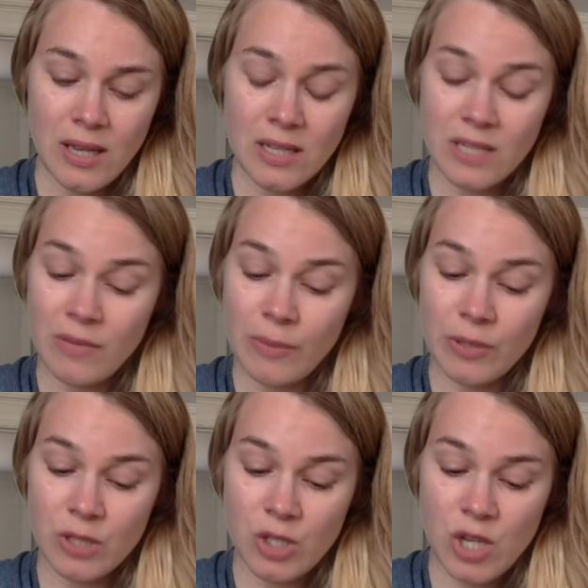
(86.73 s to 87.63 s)
And he will
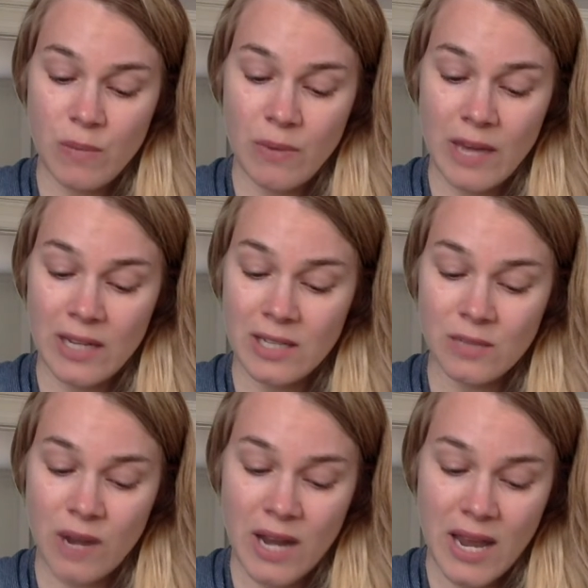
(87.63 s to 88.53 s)
put the sheep at
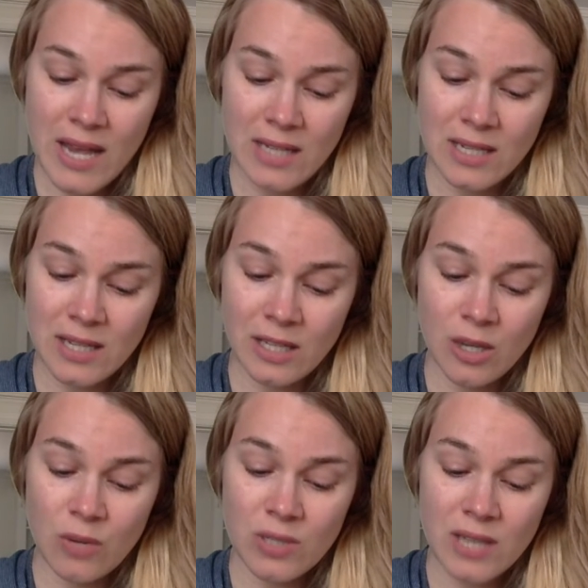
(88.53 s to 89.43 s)
his right hand and the
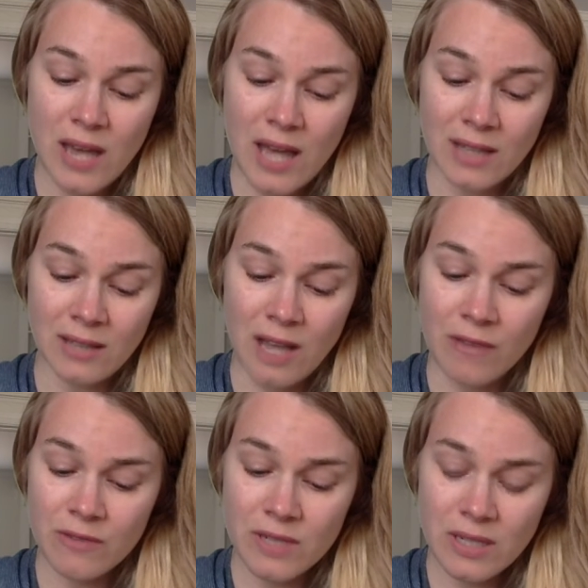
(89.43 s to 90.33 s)
goats at the
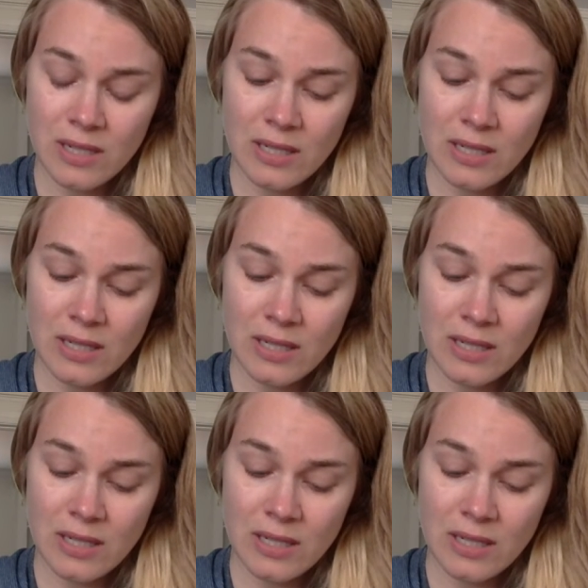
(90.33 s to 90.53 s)
left.